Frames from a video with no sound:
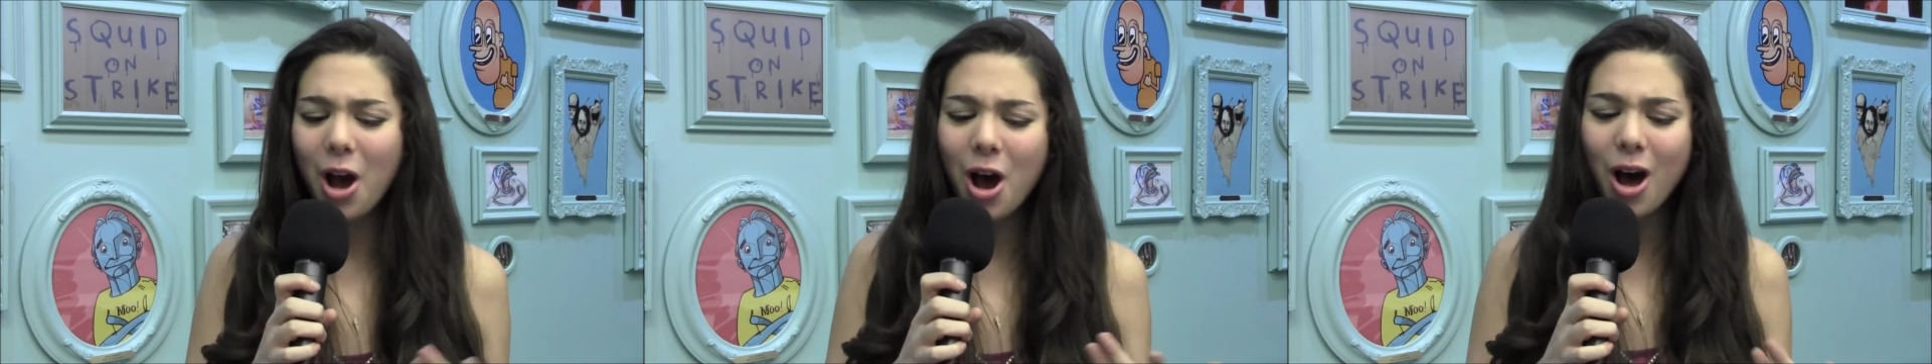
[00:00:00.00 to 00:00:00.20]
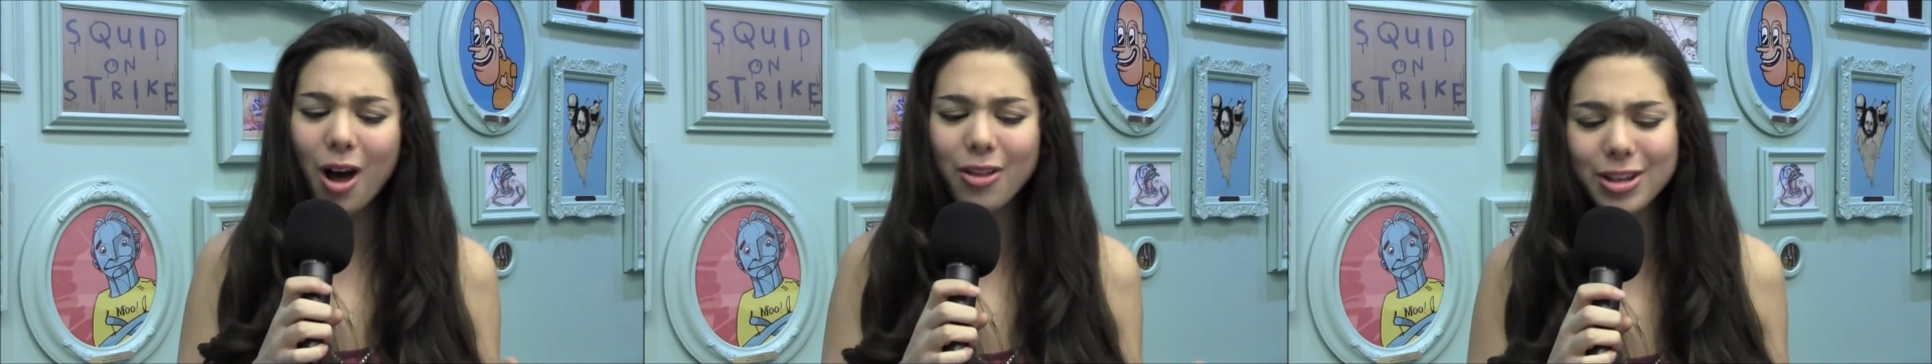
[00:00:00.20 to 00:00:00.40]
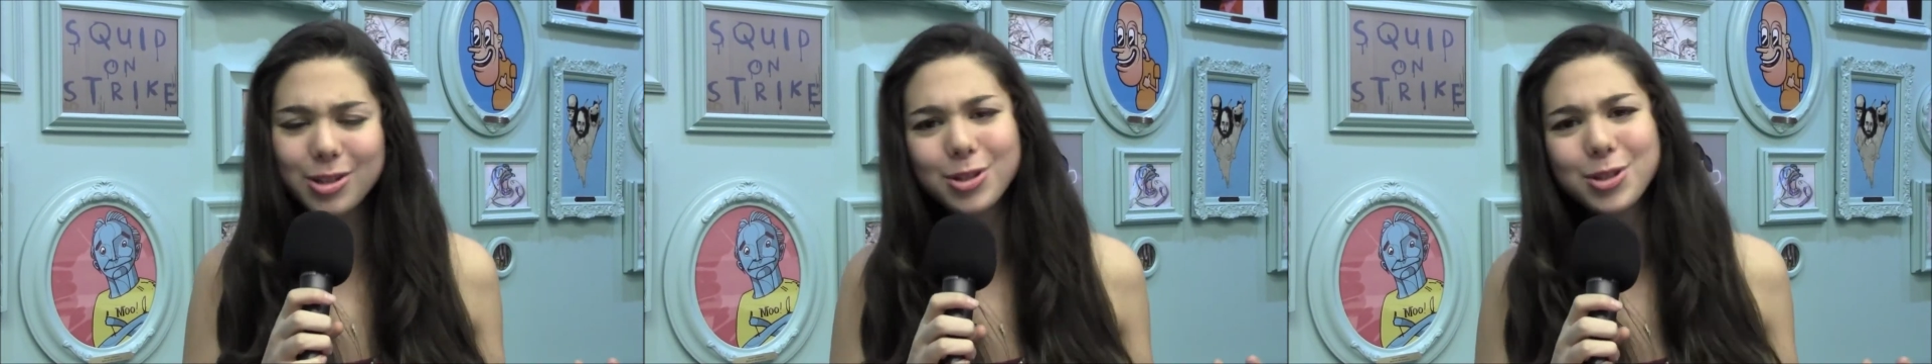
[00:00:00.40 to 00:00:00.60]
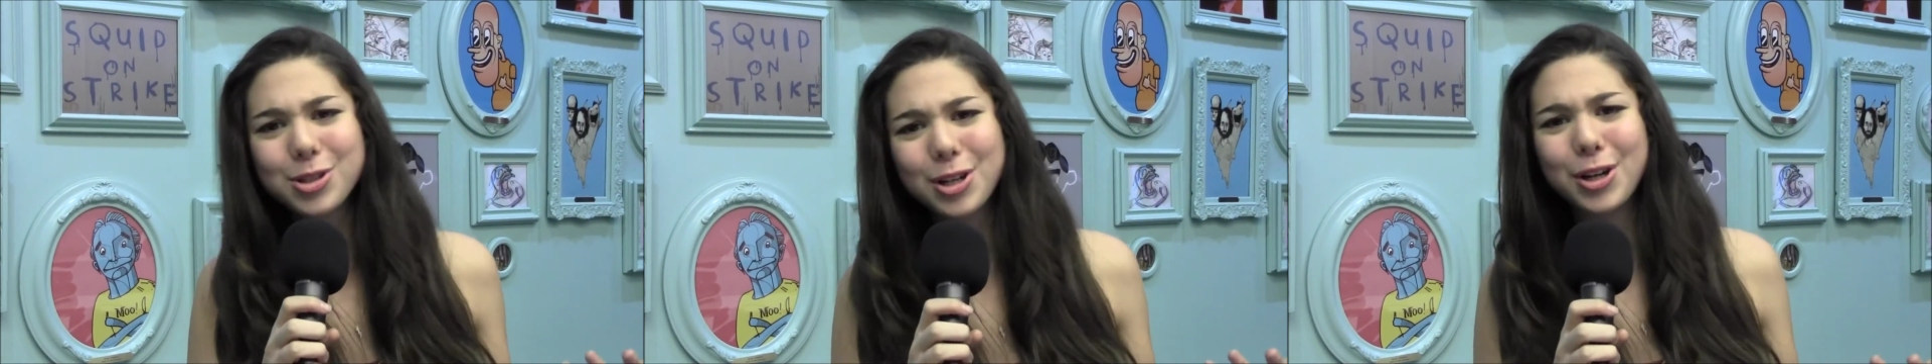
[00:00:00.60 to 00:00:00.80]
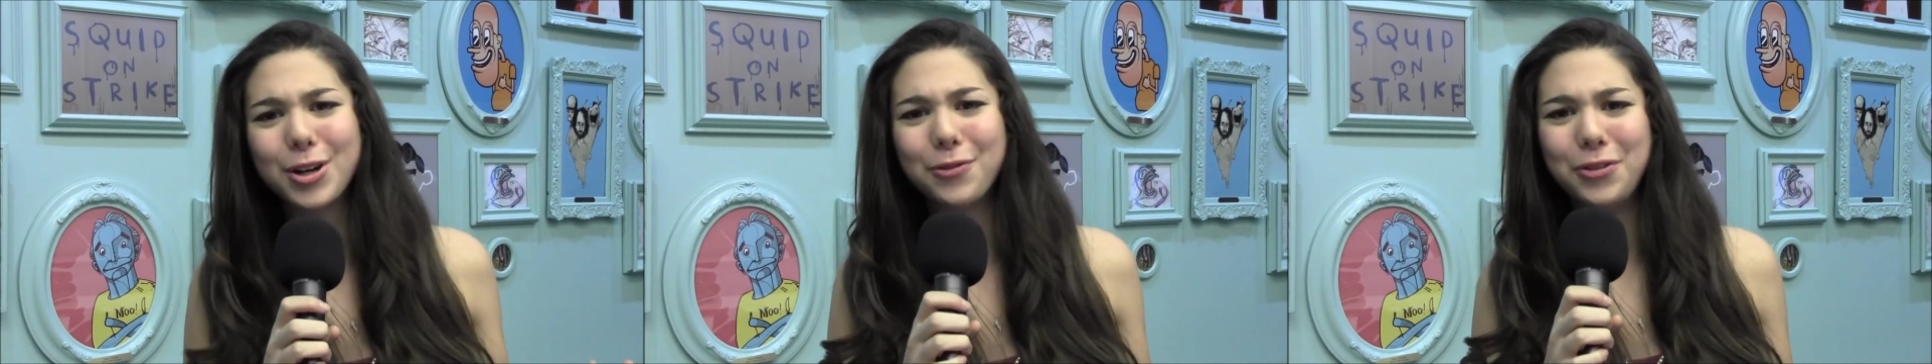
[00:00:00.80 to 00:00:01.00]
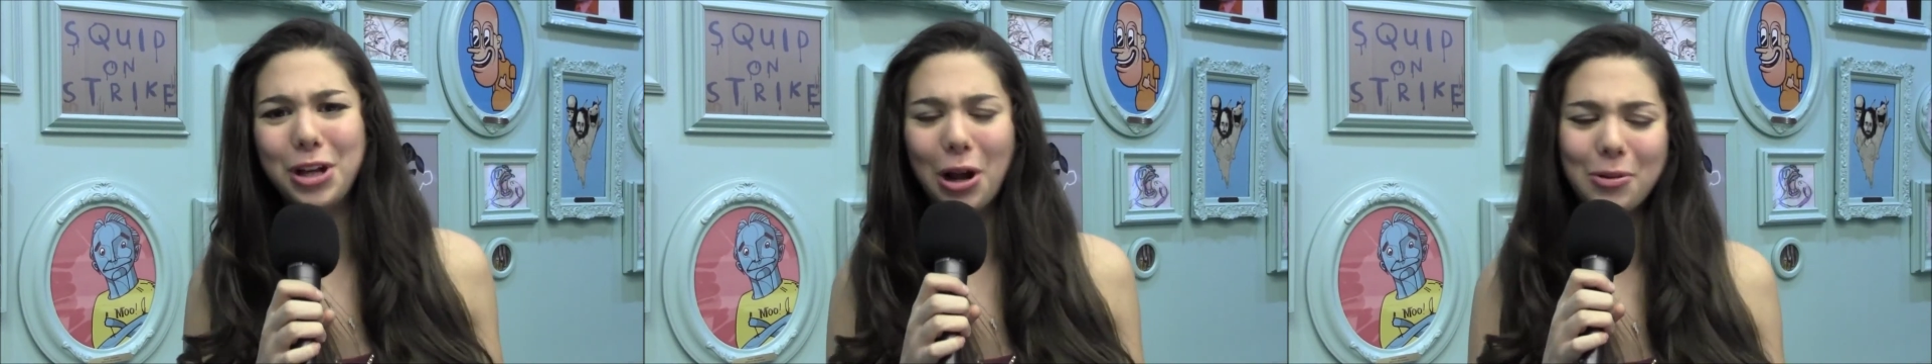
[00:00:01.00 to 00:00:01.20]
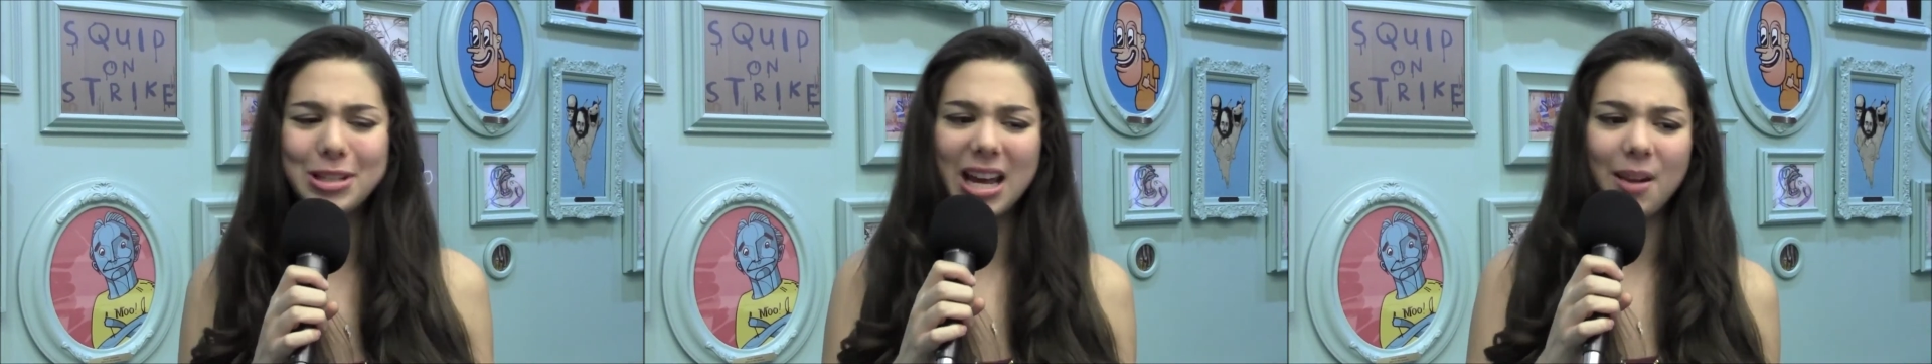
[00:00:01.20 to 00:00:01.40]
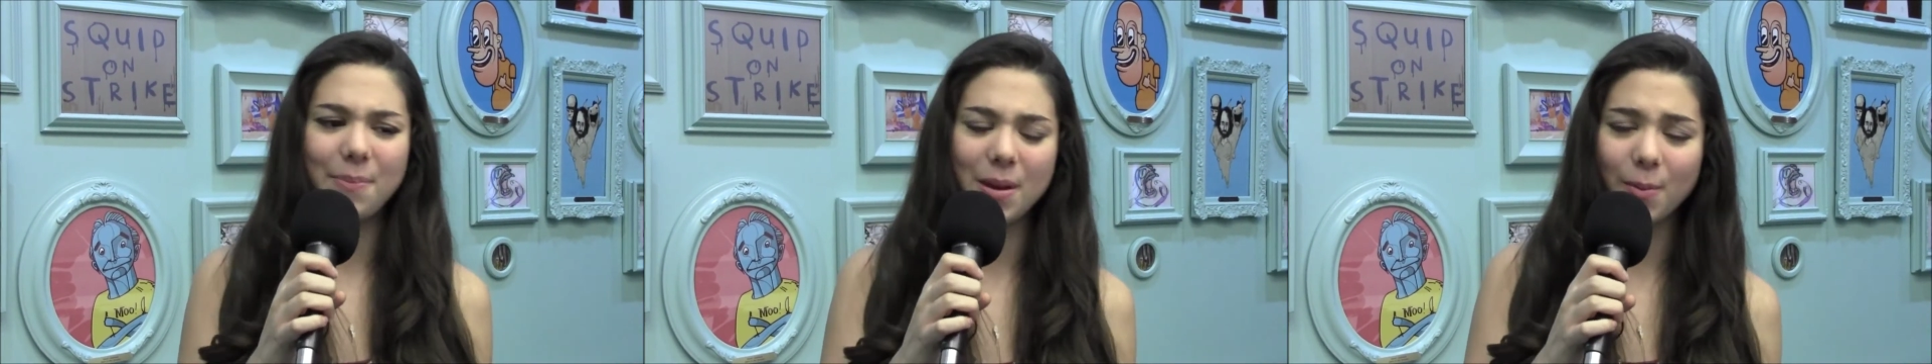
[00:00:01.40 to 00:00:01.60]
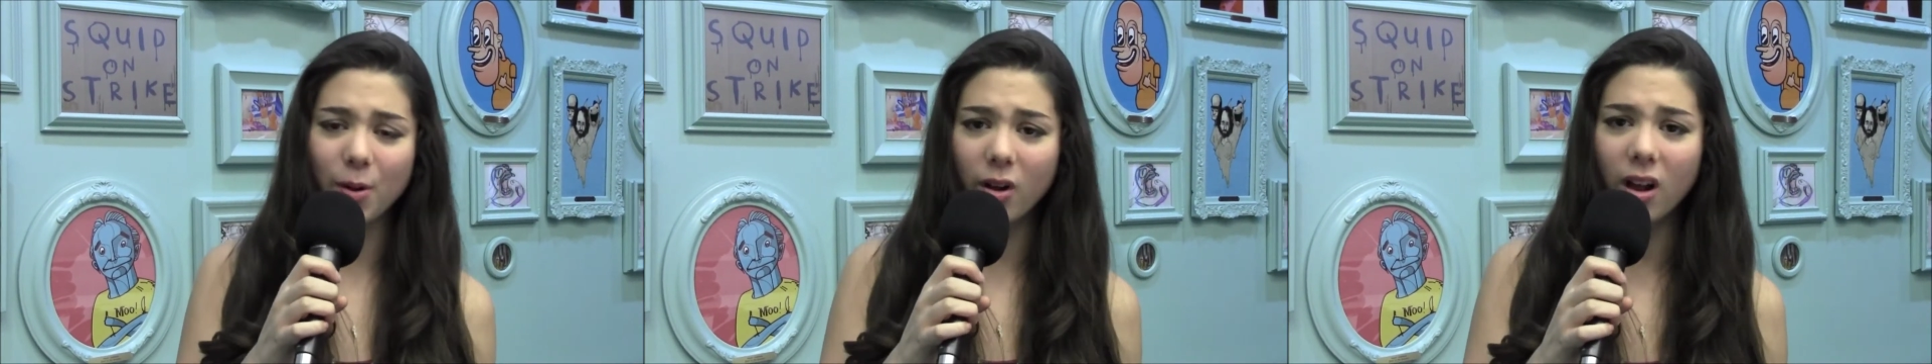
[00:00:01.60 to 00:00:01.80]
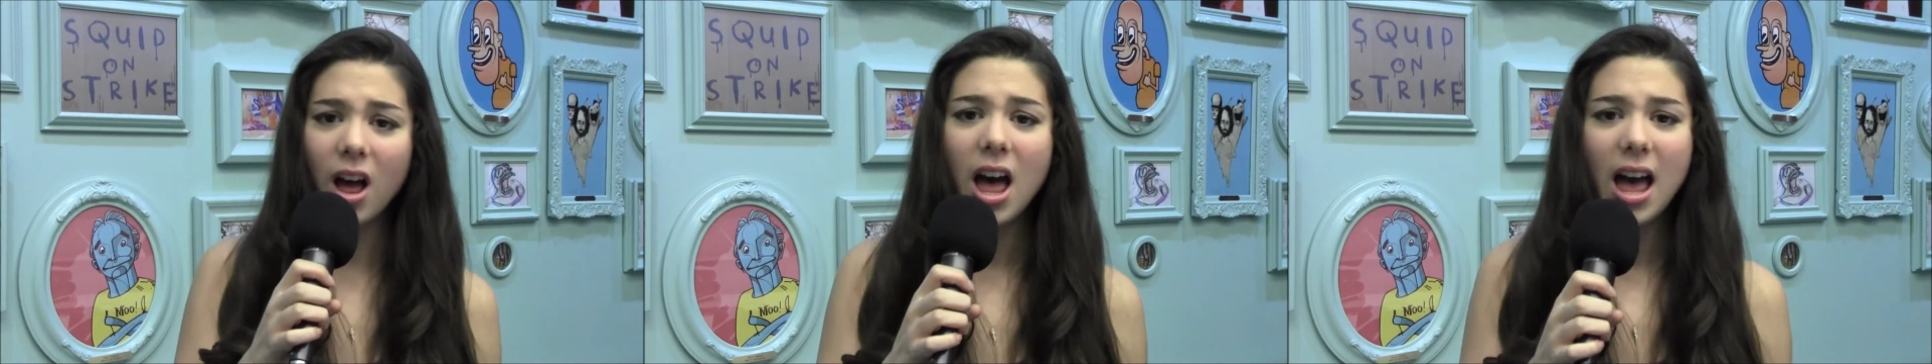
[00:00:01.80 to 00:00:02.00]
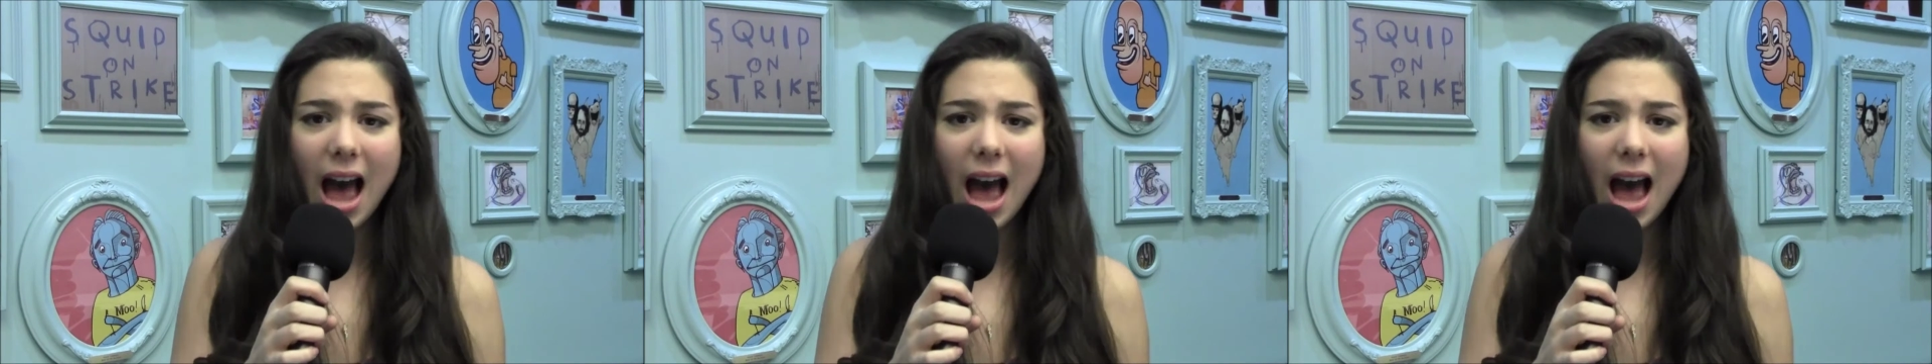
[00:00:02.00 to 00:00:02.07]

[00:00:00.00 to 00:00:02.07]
oh this will serve you know 10 people